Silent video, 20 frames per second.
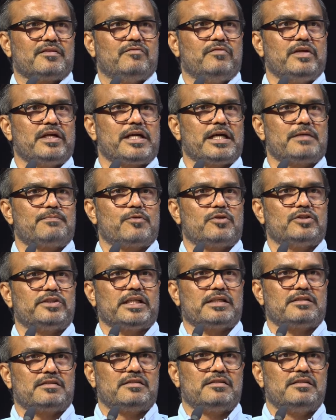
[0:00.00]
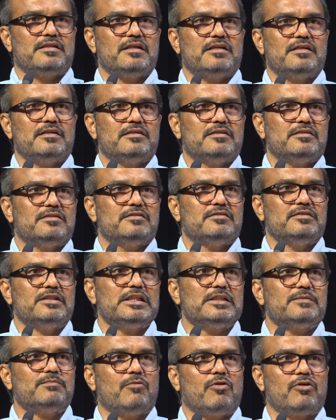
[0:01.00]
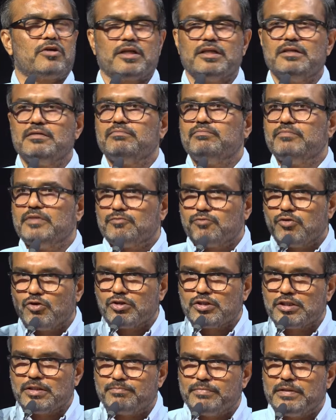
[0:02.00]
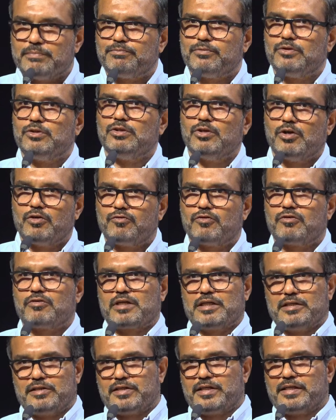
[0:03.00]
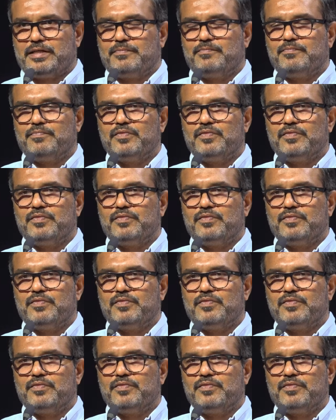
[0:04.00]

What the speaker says: We can project this model before the people of our country.